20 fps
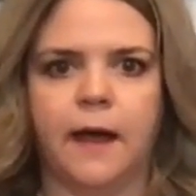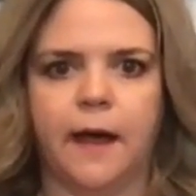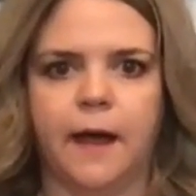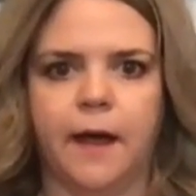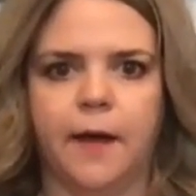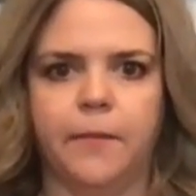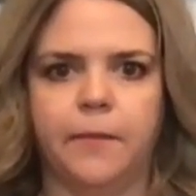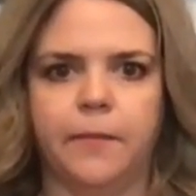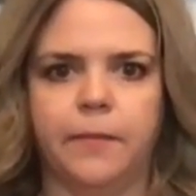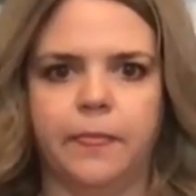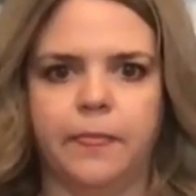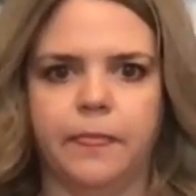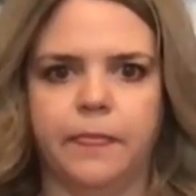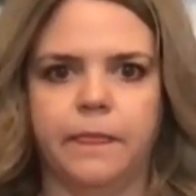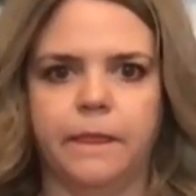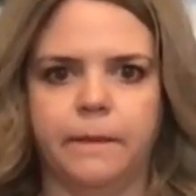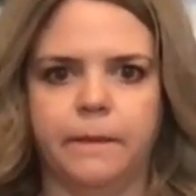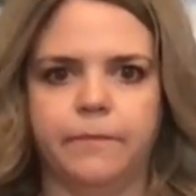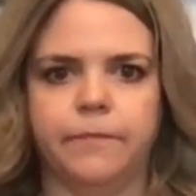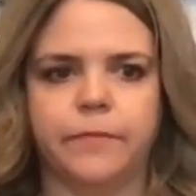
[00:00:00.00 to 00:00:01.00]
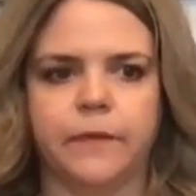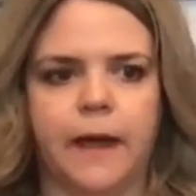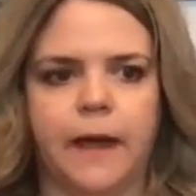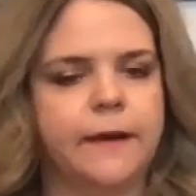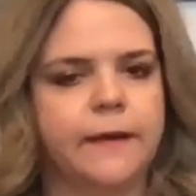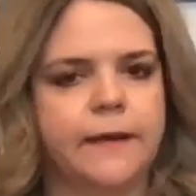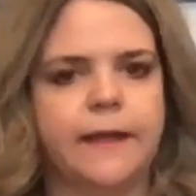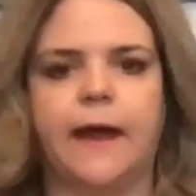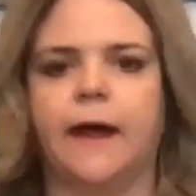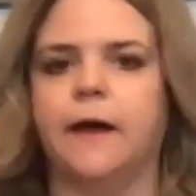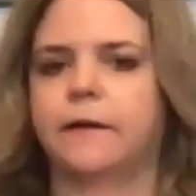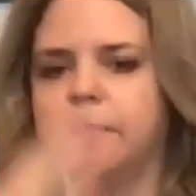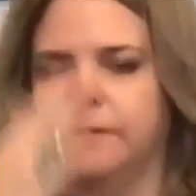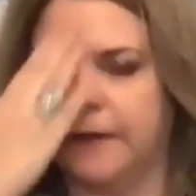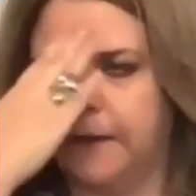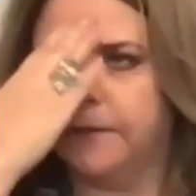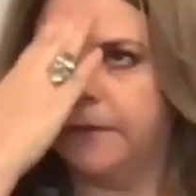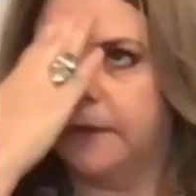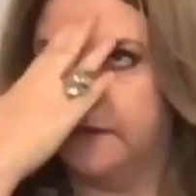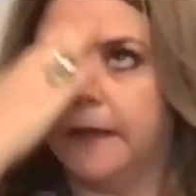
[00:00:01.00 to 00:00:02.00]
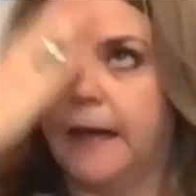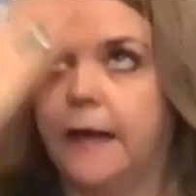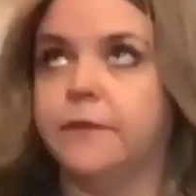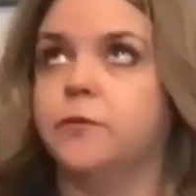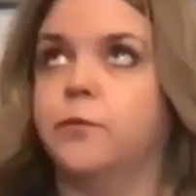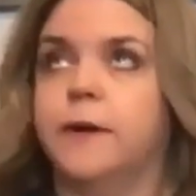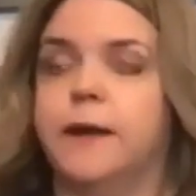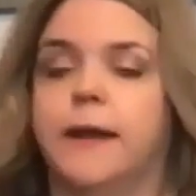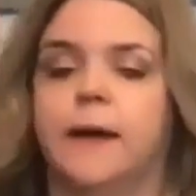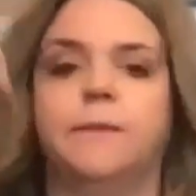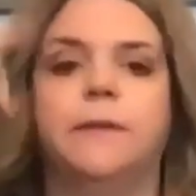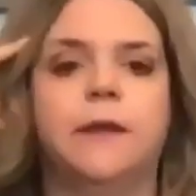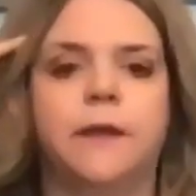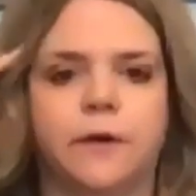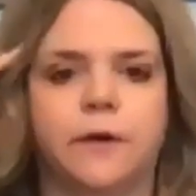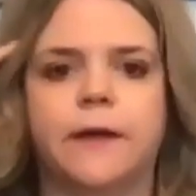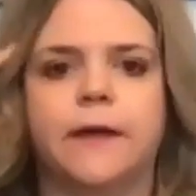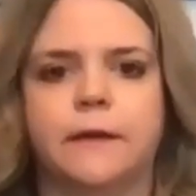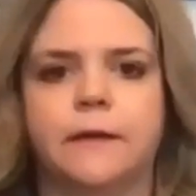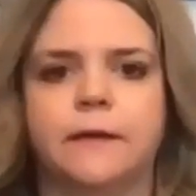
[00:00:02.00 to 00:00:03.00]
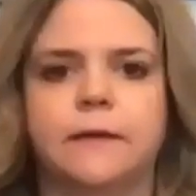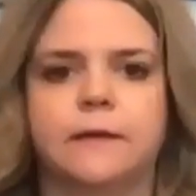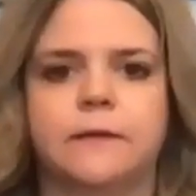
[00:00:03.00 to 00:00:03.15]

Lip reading: That's what I'm hearing,